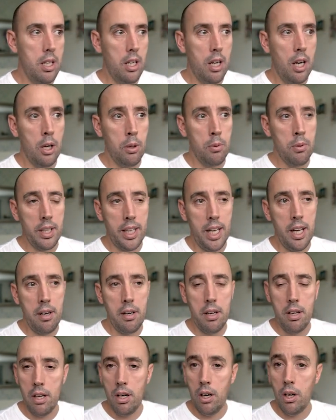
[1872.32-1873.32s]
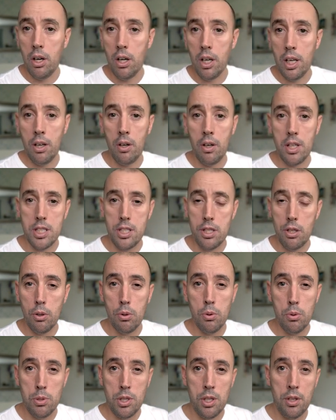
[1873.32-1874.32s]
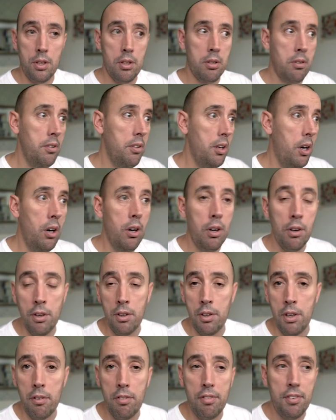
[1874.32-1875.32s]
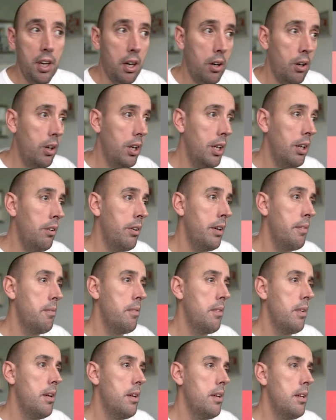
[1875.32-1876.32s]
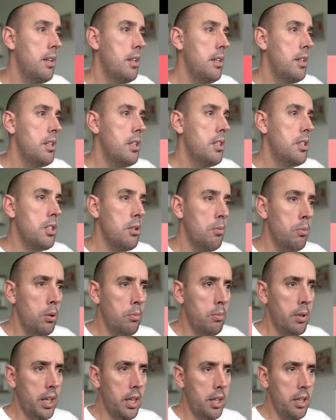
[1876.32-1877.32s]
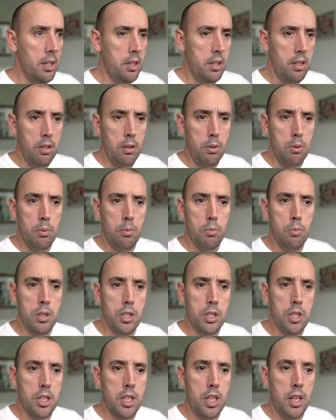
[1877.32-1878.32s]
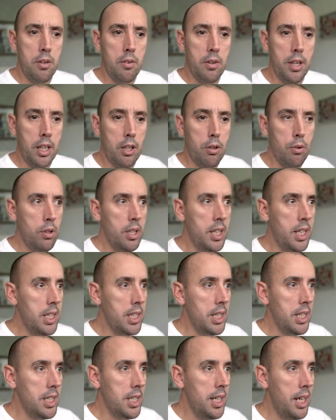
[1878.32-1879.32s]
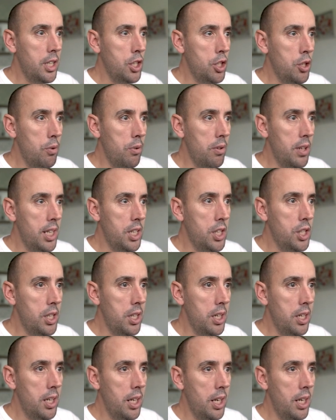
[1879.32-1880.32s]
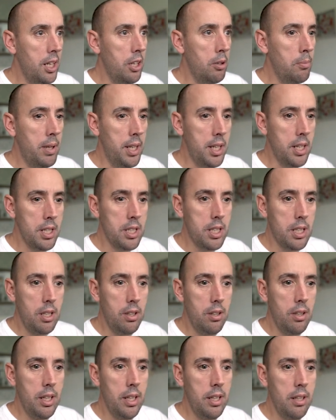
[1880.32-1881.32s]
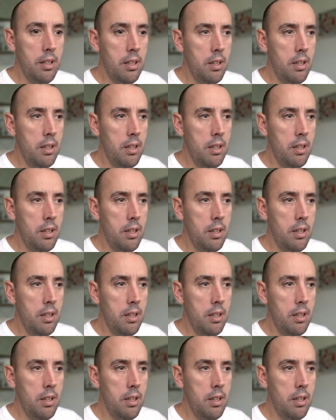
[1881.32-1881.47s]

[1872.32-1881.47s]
O again highlights, toggles on and off the highlight. So what we're going to do, we're just going to increase the saturation a little bit in the sky,